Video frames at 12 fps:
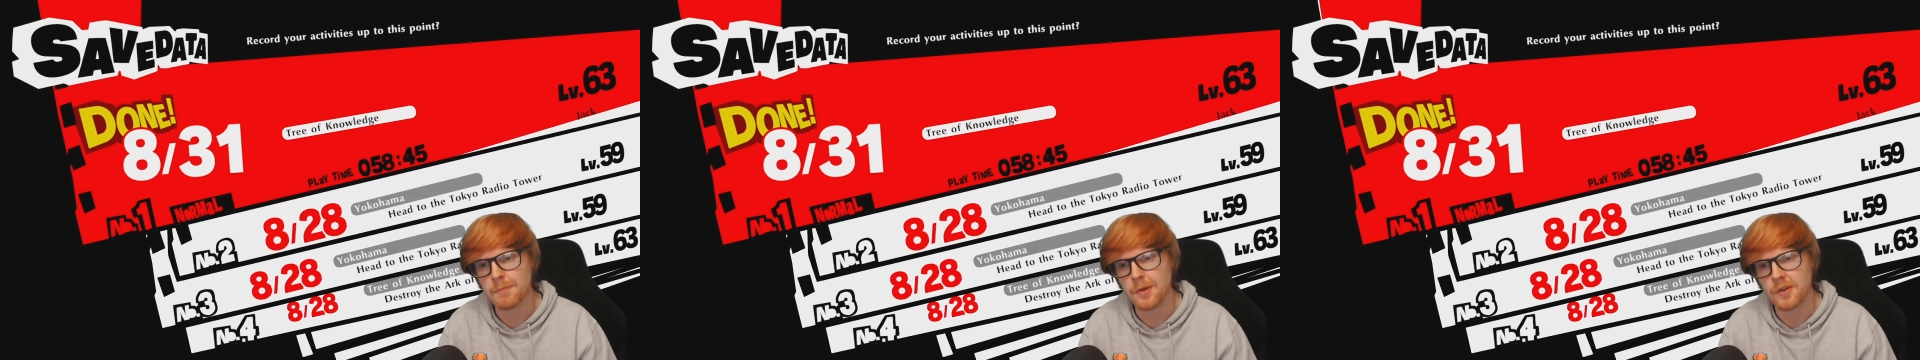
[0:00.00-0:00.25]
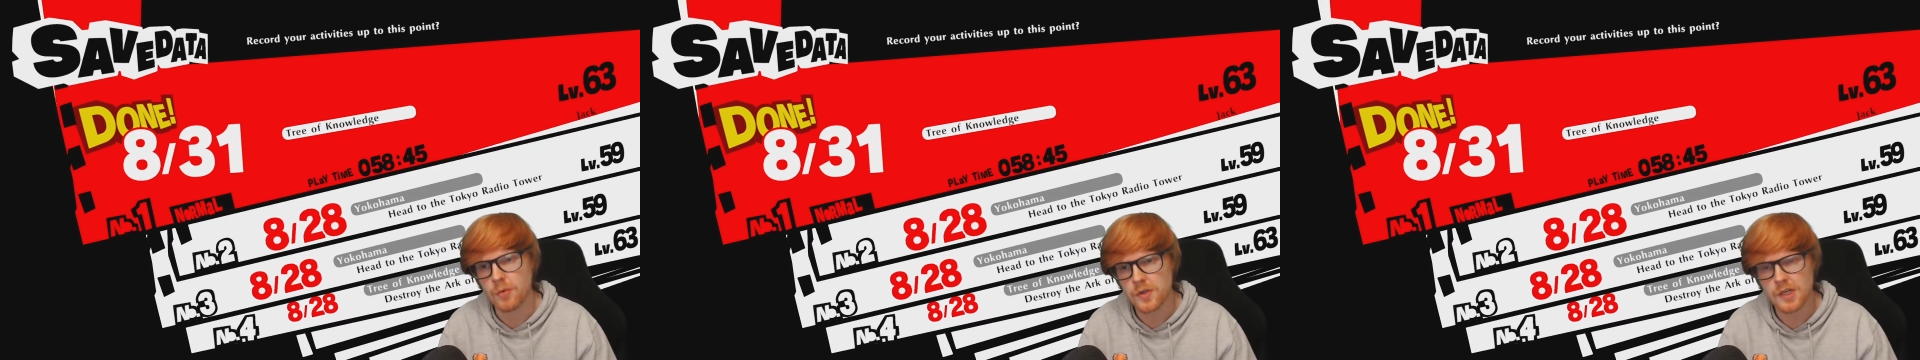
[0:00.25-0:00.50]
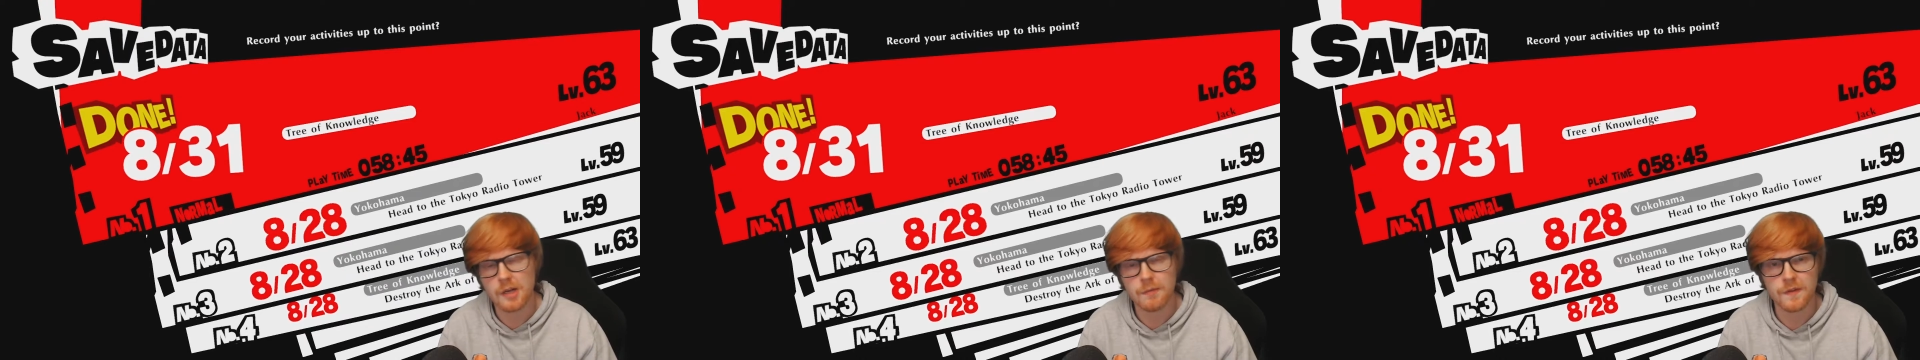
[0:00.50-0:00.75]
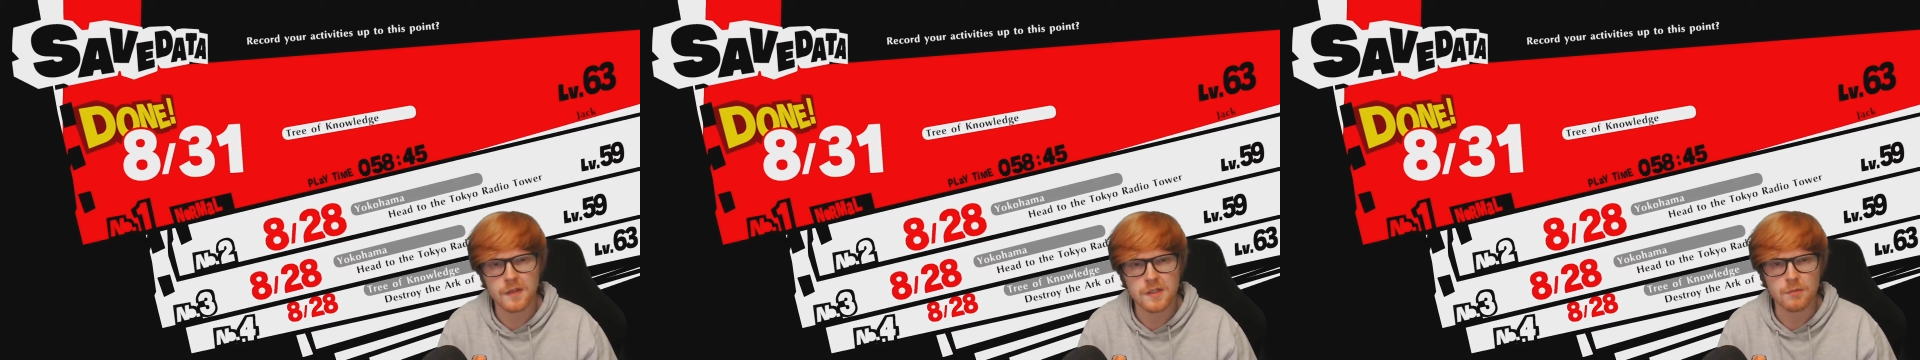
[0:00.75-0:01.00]
but there was a couple
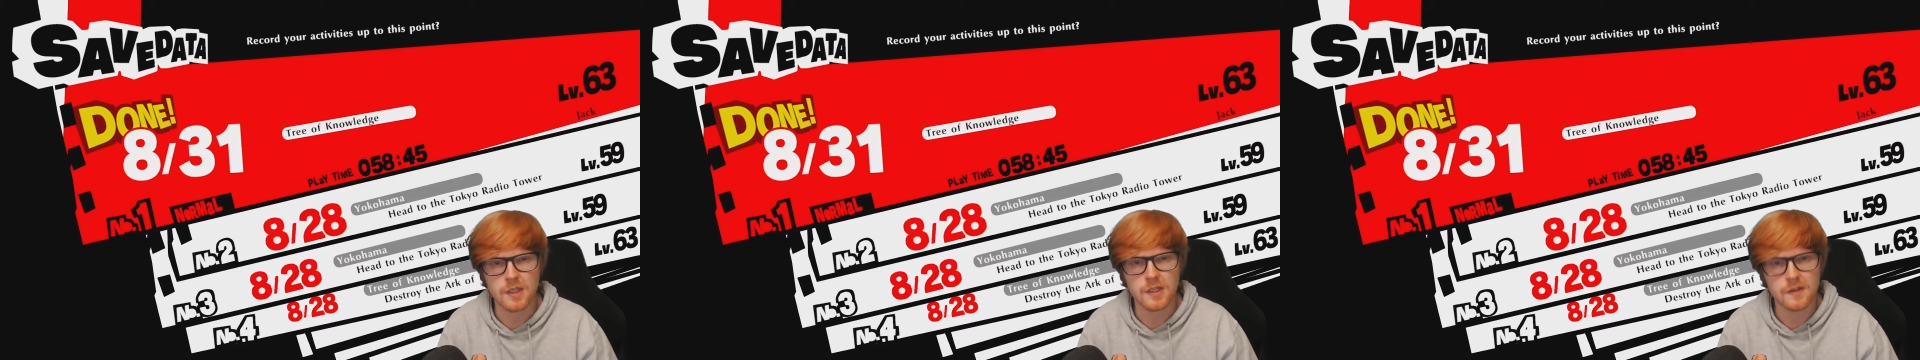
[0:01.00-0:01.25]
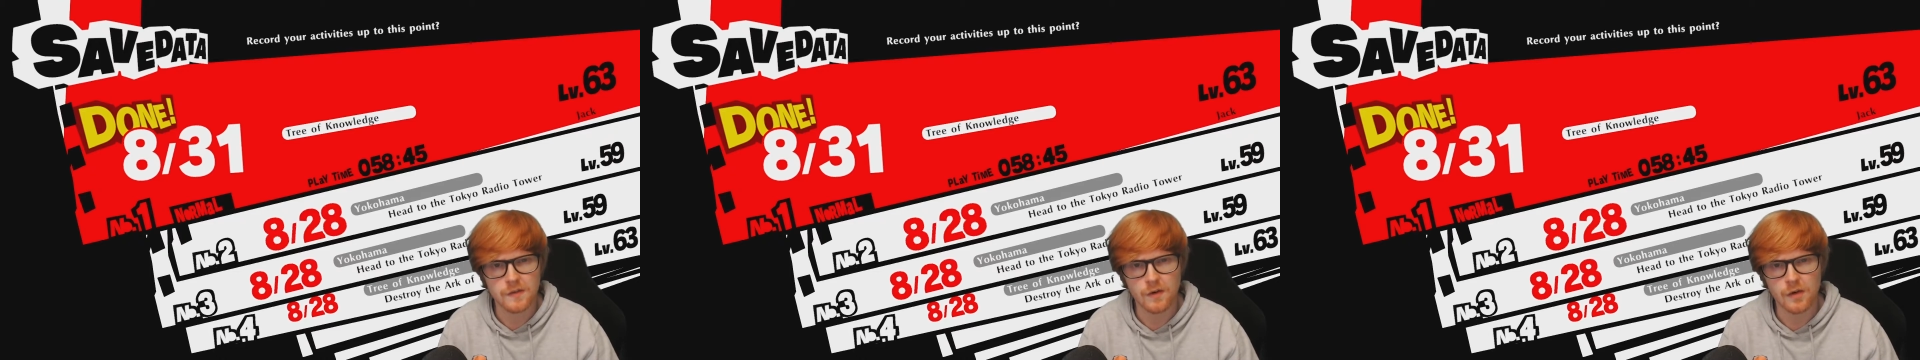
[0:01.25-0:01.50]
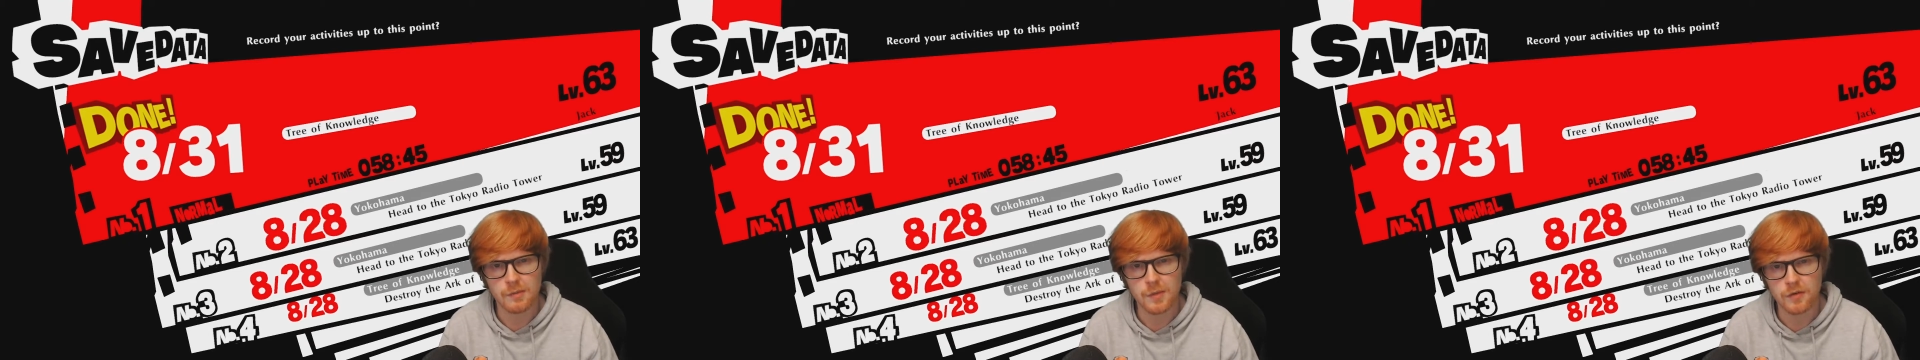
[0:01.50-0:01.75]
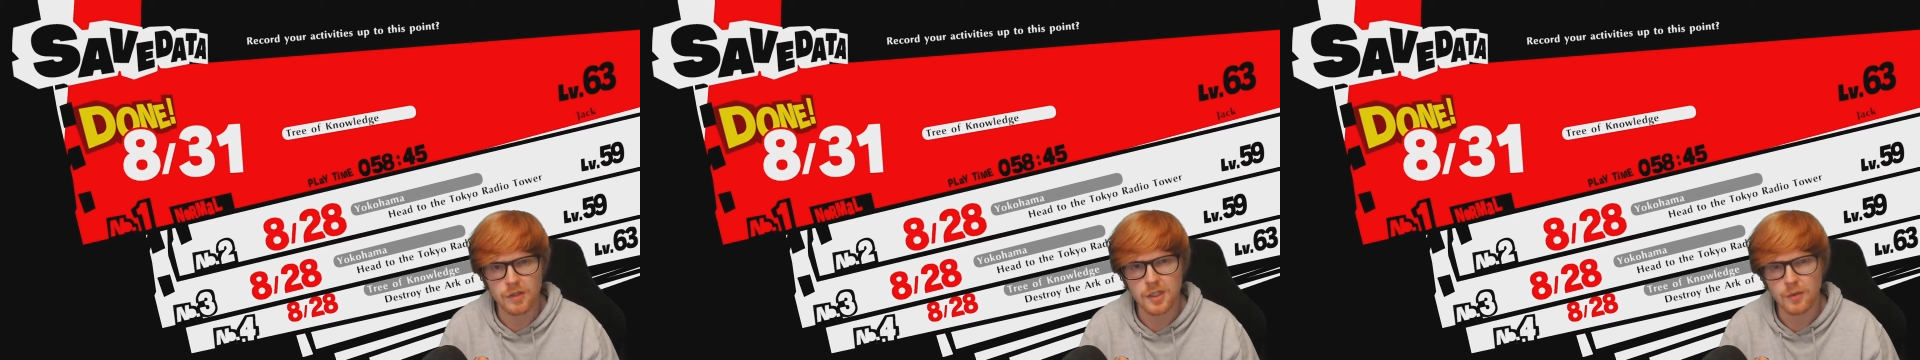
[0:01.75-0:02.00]
of things that we need to talk about really